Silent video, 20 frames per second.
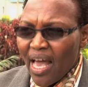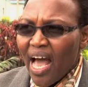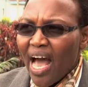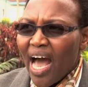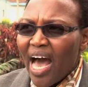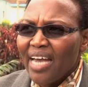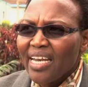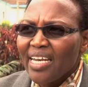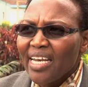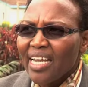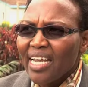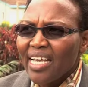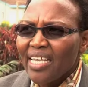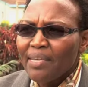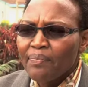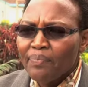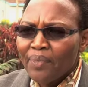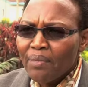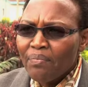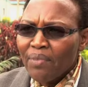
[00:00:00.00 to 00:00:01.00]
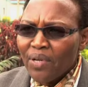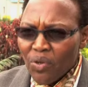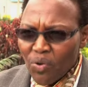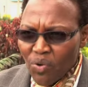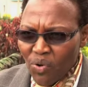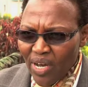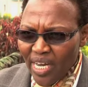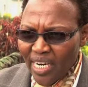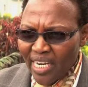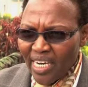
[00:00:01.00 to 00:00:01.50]
And uh, the public
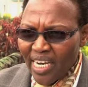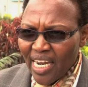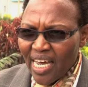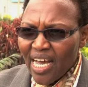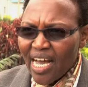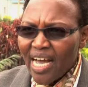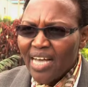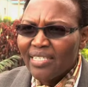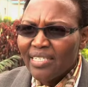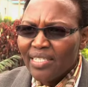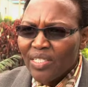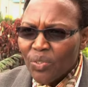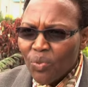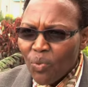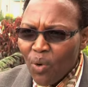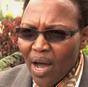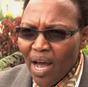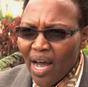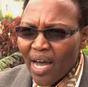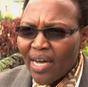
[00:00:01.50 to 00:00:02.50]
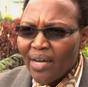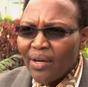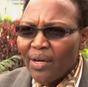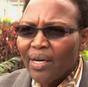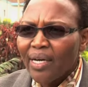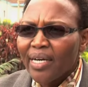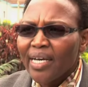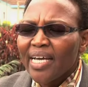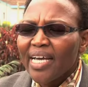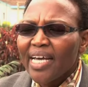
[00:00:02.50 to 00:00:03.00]
organ, as it were,
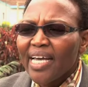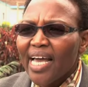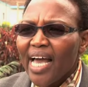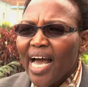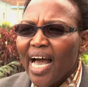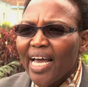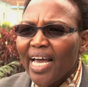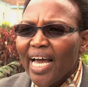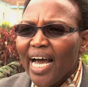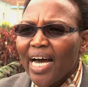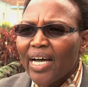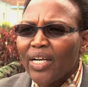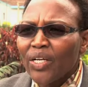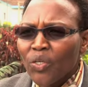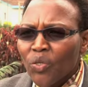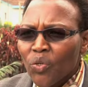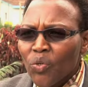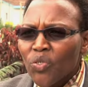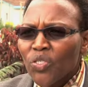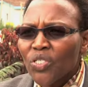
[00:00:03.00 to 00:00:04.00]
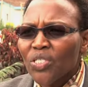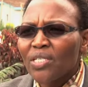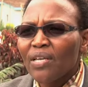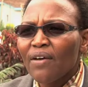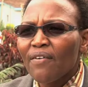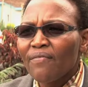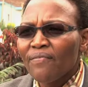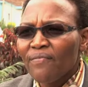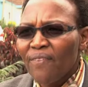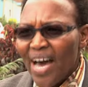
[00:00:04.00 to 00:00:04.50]
draws
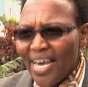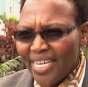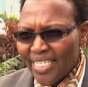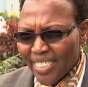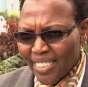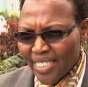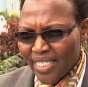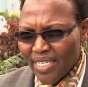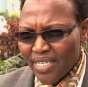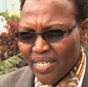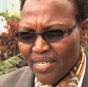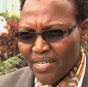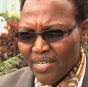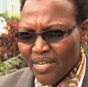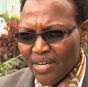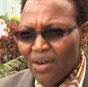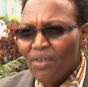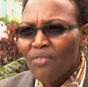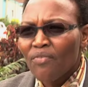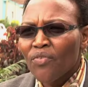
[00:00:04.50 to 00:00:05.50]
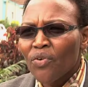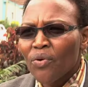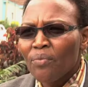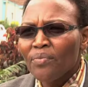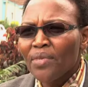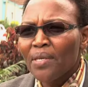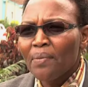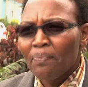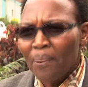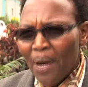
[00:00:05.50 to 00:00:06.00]
funds from
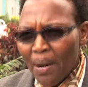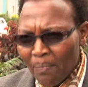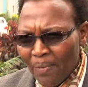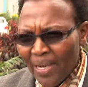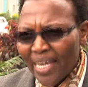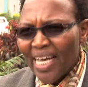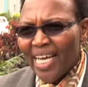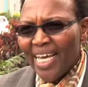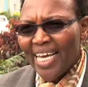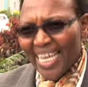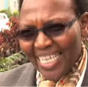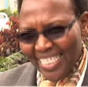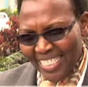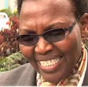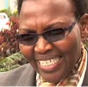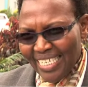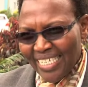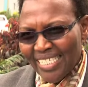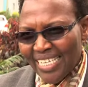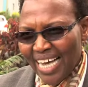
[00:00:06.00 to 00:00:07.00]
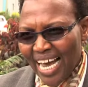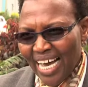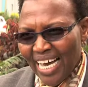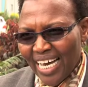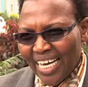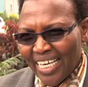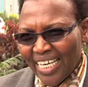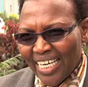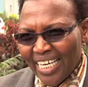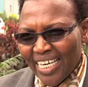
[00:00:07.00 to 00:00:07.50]
the public sector.
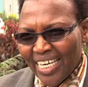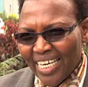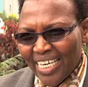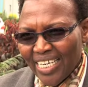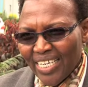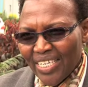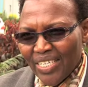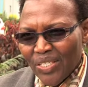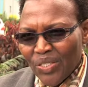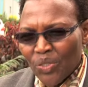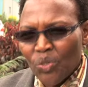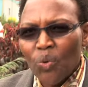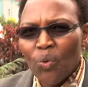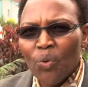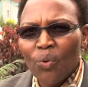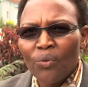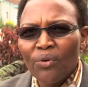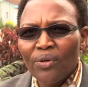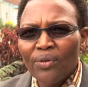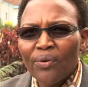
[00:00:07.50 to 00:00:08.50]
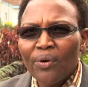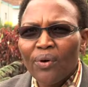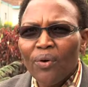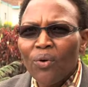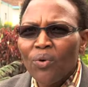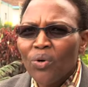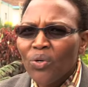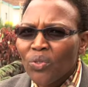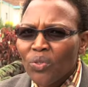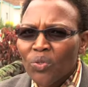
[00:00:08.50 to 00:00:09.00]
So
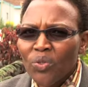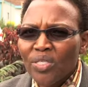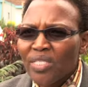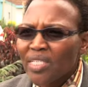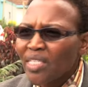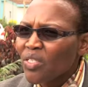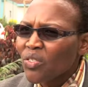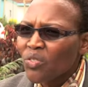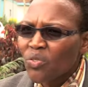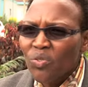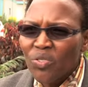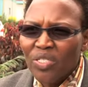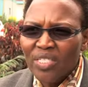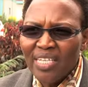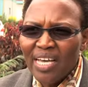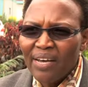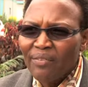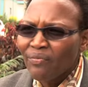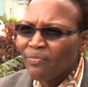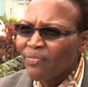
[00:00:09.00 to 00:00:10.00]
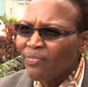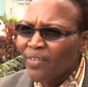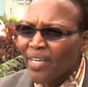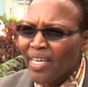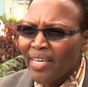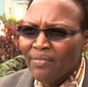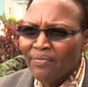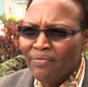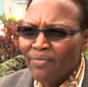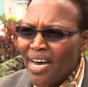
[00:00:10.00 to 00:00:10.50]
all those that draw uh,
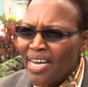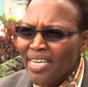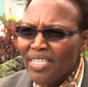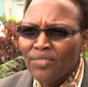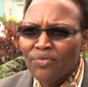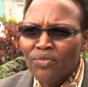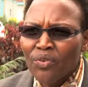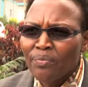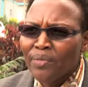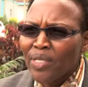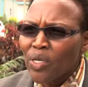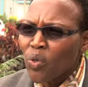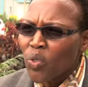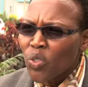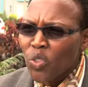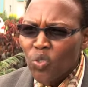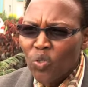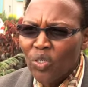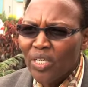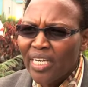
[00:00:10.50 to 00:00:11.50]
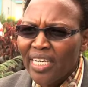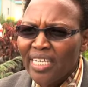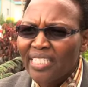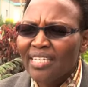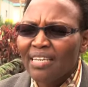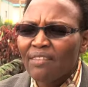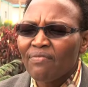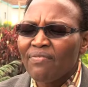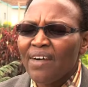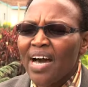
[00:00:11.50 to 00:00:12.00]
funds from the
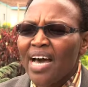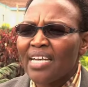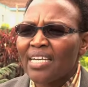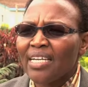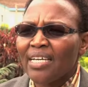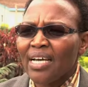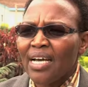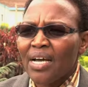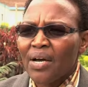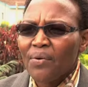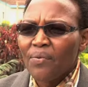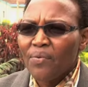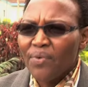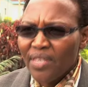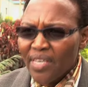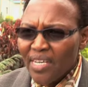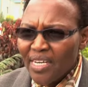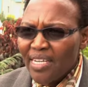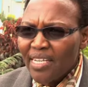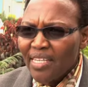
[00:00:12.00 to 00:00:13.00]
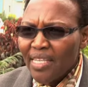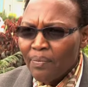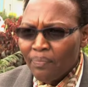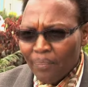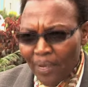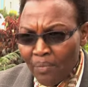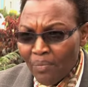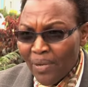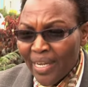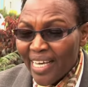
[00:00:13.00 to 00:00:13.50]
consolidated fund within the
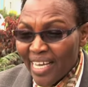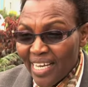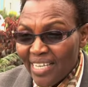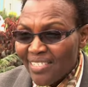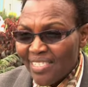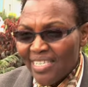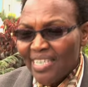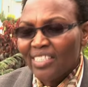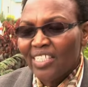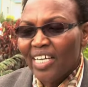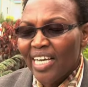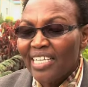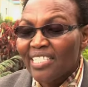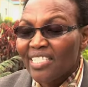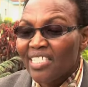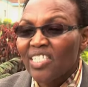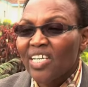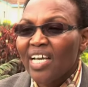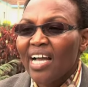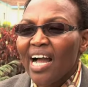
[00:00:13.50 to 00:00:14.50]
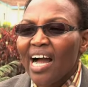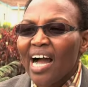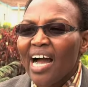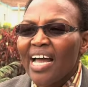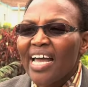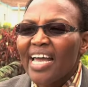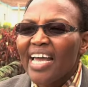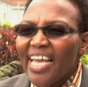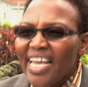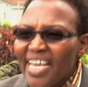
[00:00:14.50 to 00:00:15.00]
public exchequer
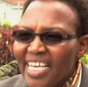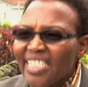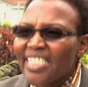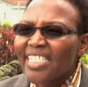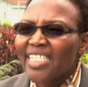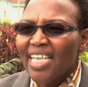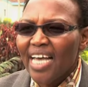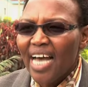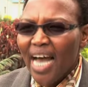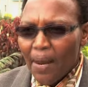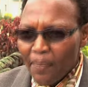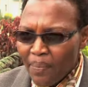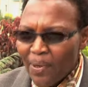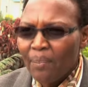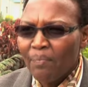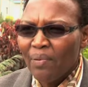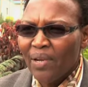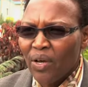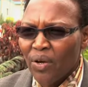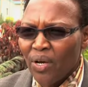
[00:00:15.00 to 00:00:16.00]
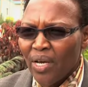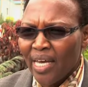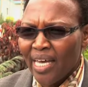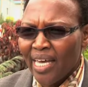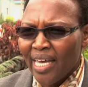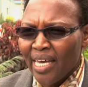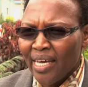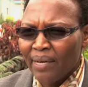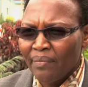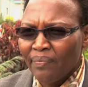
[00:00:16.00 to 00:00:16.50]
is a public
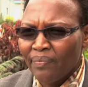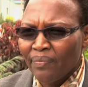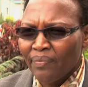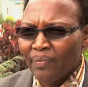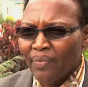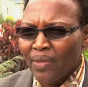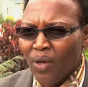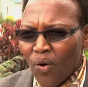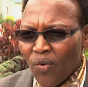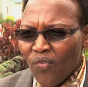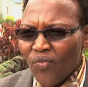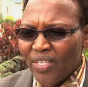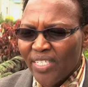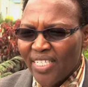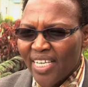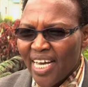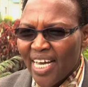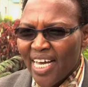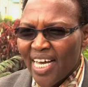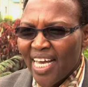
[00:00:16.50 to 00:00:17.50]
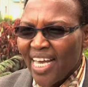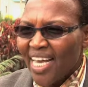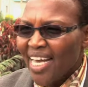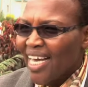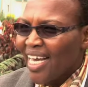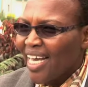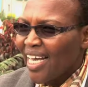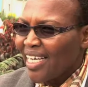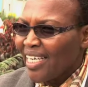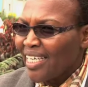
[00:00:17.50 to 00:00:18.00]
um, officer.
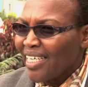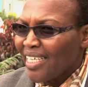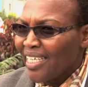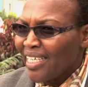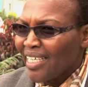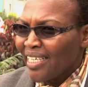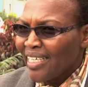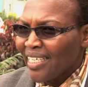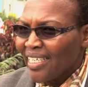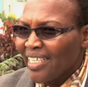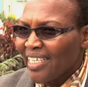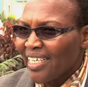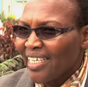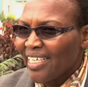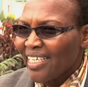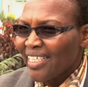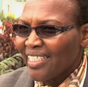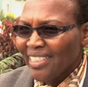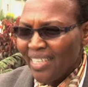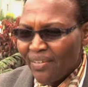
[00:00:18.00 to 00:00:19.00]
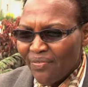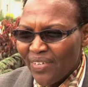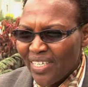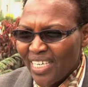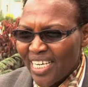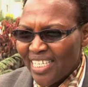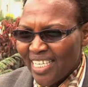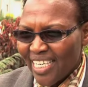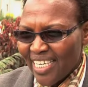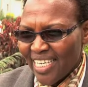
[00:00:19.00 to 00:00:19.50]
And uh,
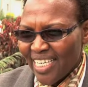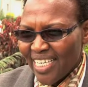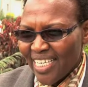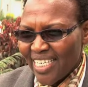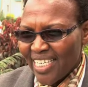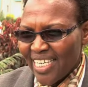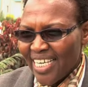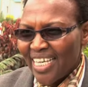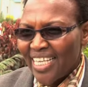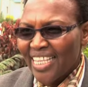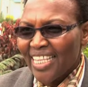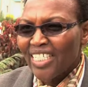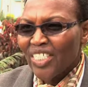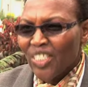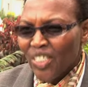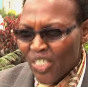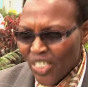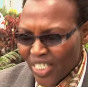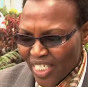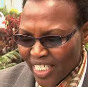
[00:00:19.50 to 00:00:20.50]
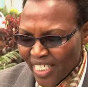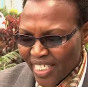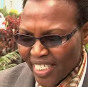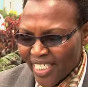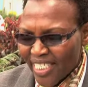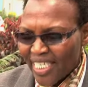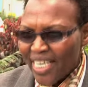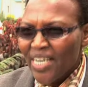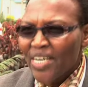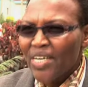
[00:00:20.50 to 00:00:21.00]
definitely the
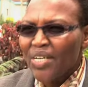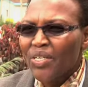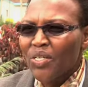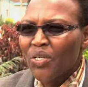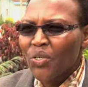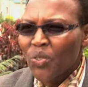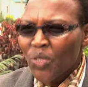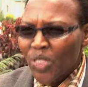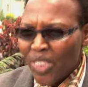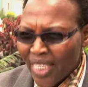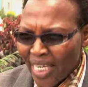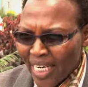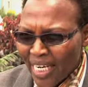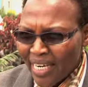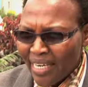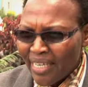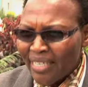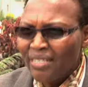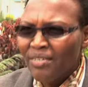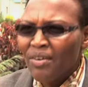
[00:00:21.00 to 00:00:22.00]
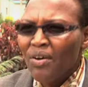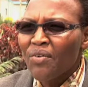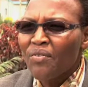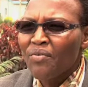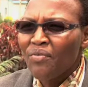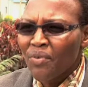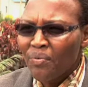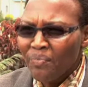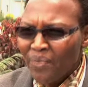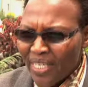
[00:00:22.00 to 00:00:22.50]
teachers draw salaries
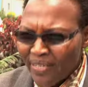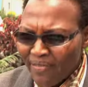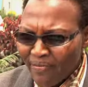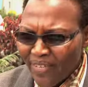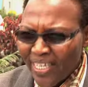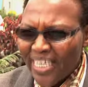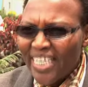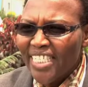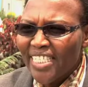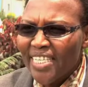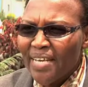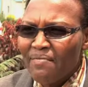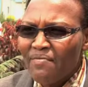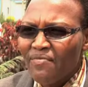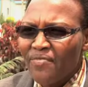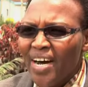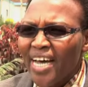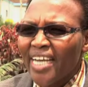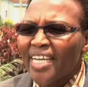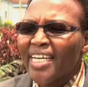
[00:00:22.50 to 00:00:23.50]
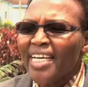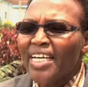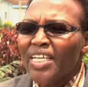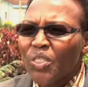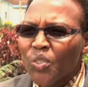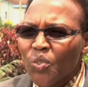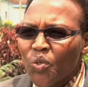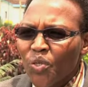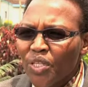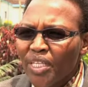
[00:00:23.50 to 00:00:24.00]
from the very same fund,
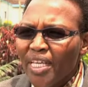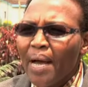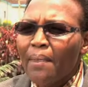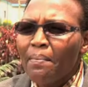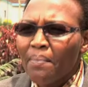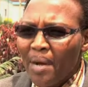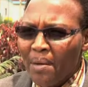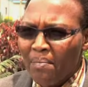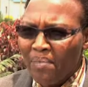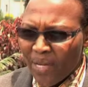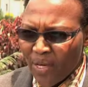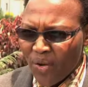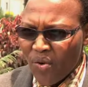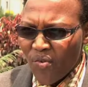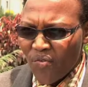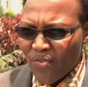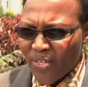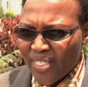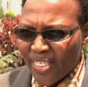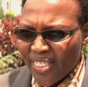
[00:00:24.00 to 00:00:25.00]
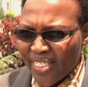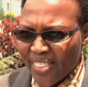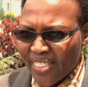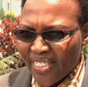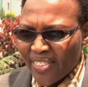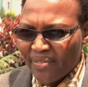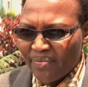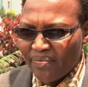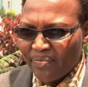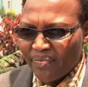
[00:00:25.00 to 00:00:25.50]
so they are public officers.
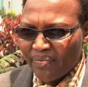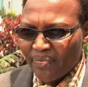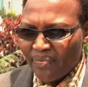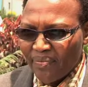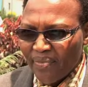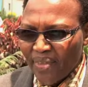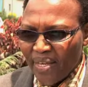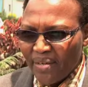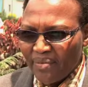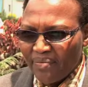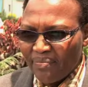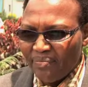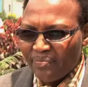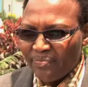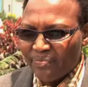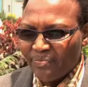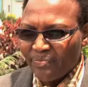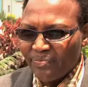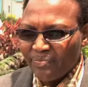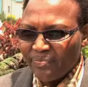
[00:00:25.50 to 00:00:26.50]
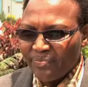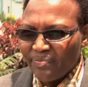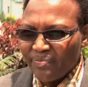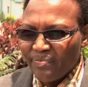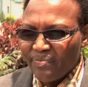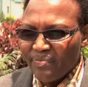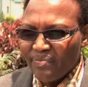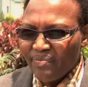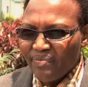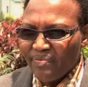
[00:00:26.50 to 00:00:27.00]
The same to government uh,
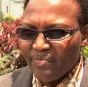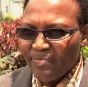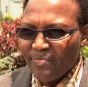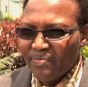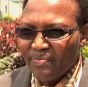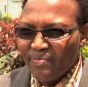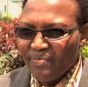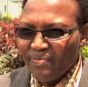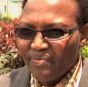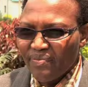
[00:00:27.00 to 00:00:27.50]
doctors?